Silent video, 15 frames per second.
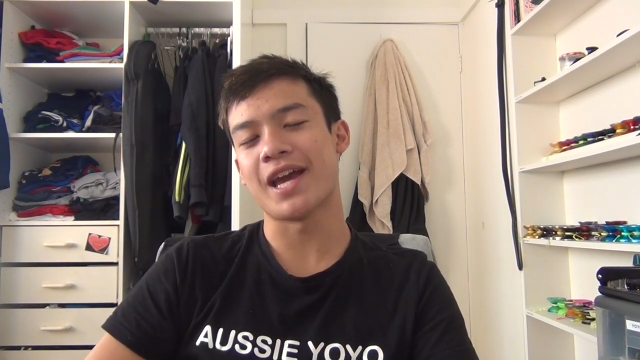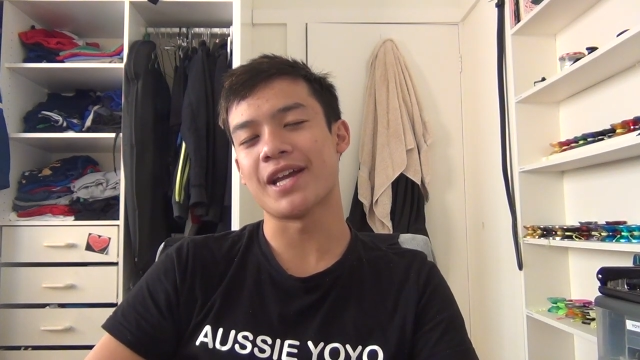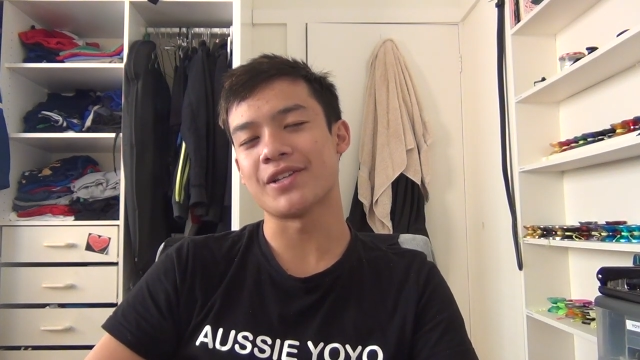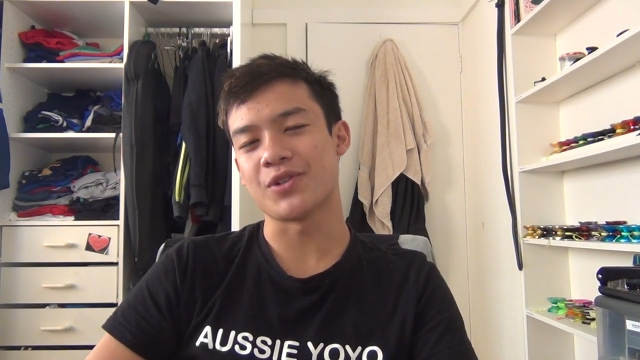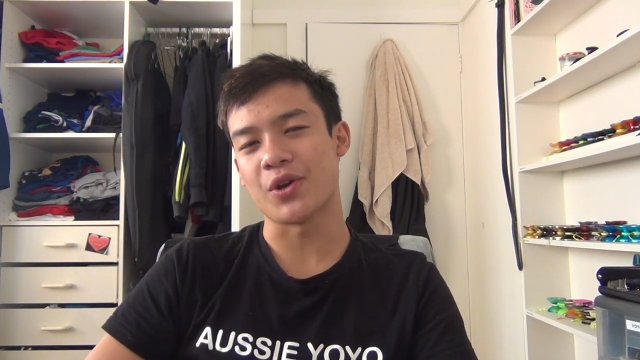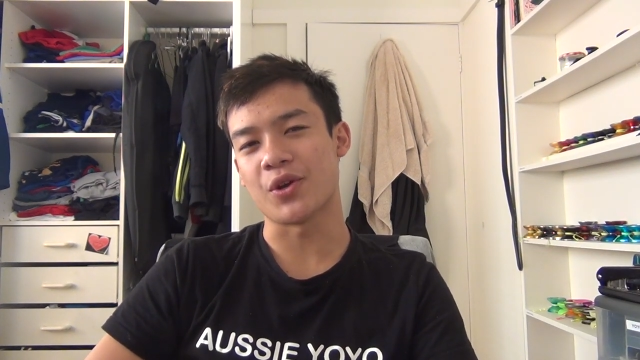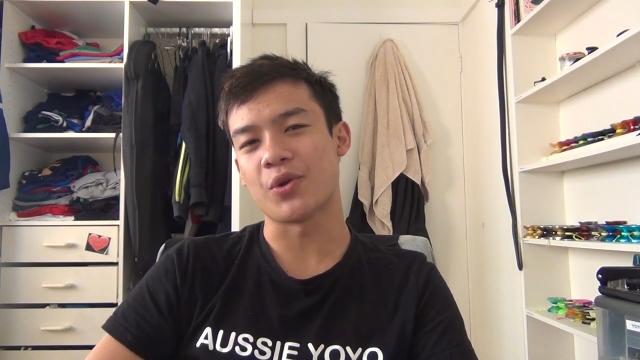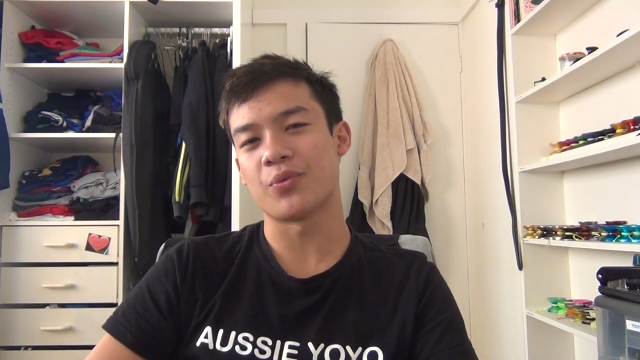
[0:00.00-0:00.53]

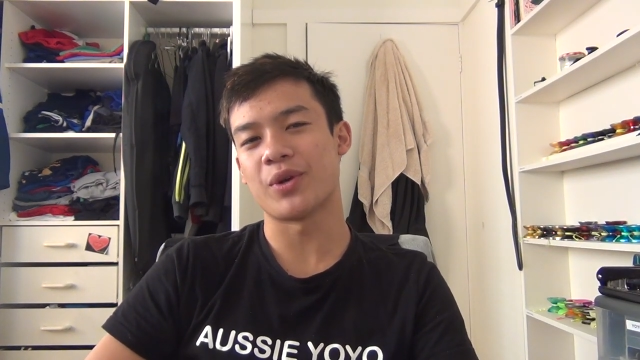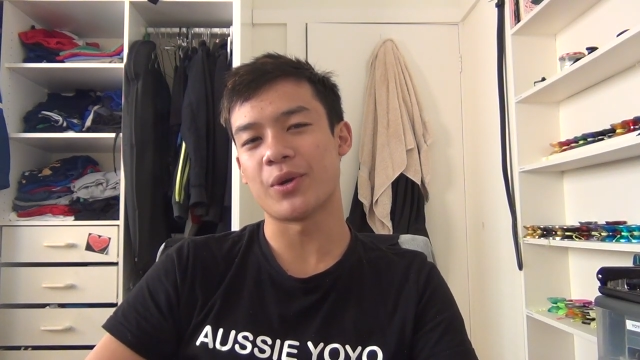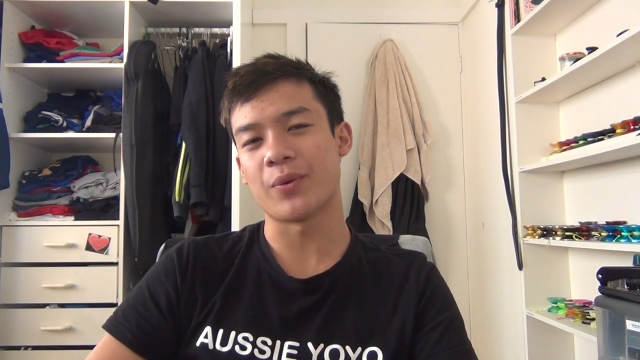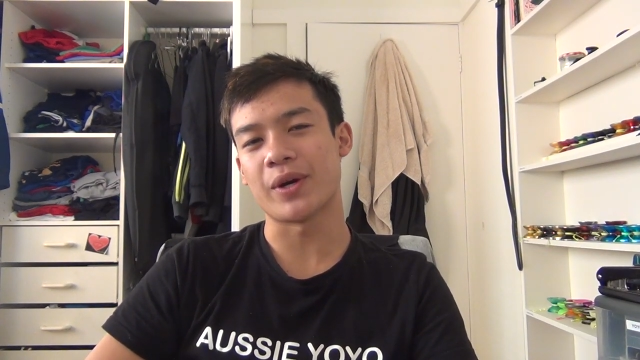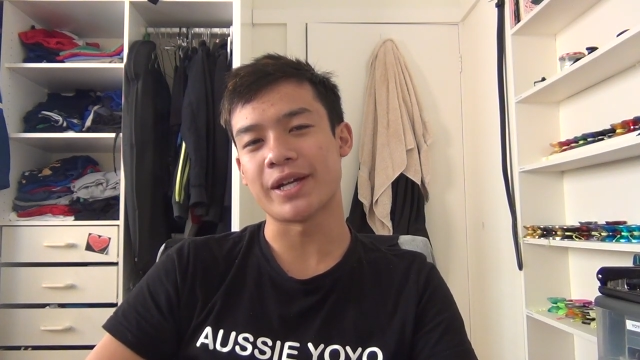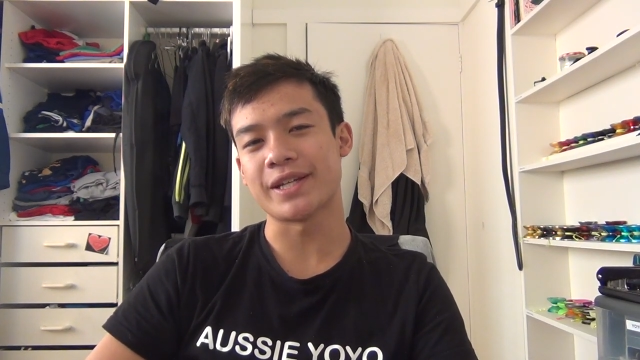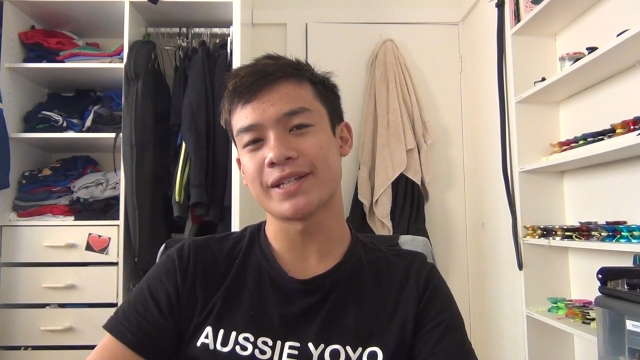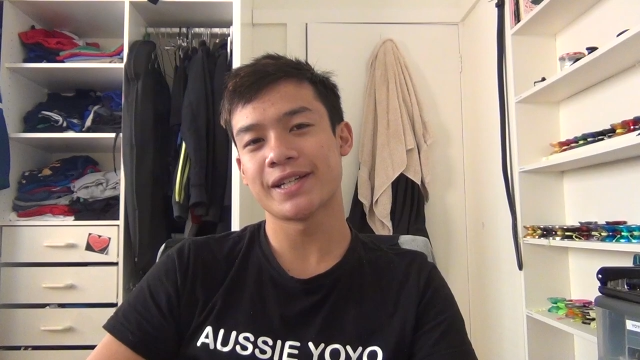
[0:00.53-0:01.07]
and Yo-Yo
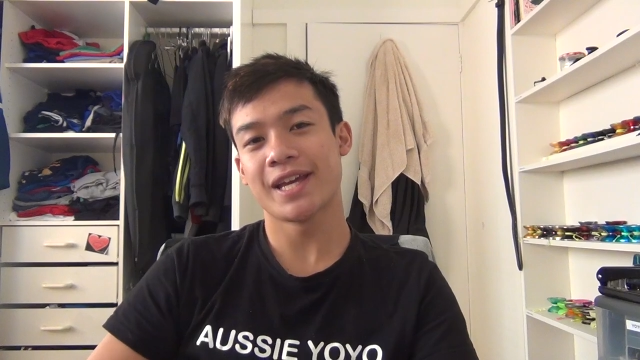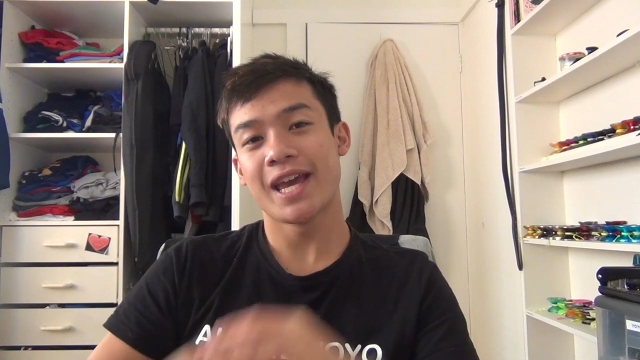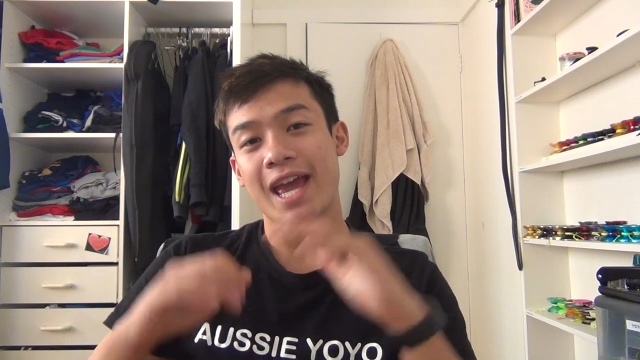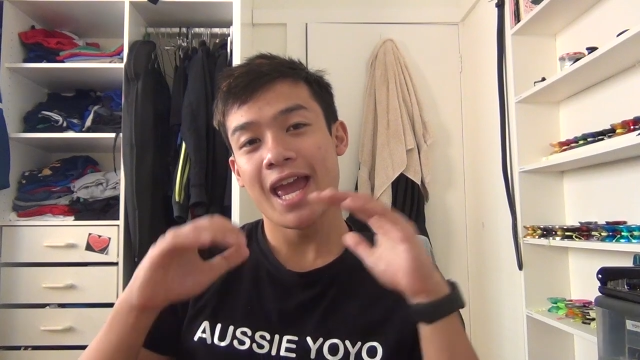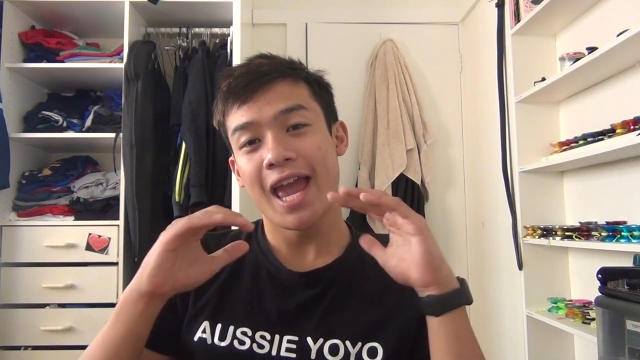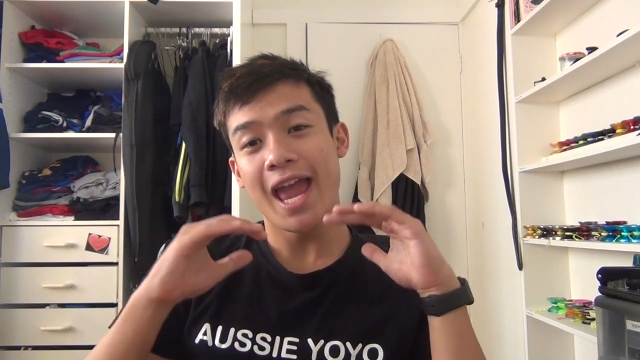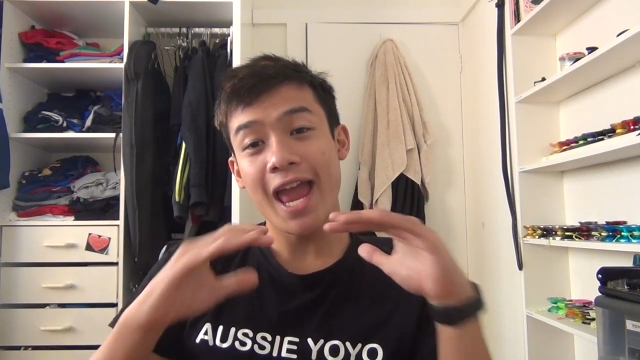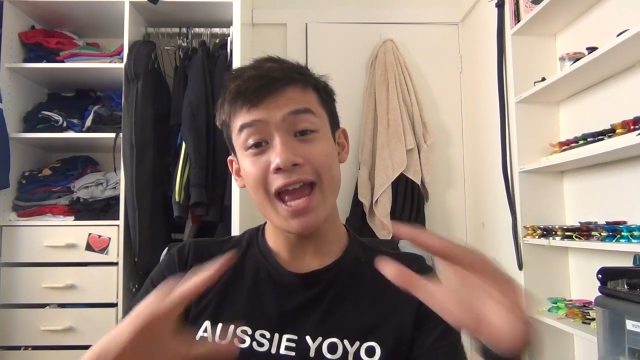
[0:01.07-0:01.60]

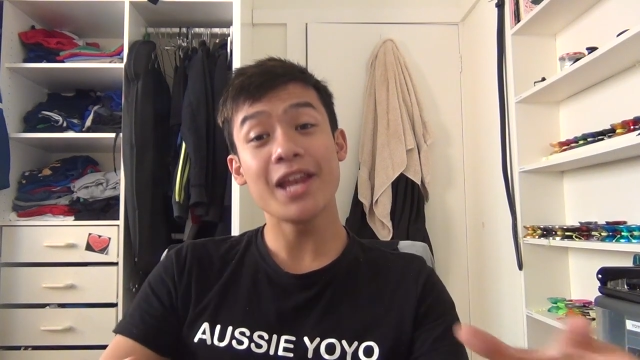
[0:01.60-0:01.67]
Rewind.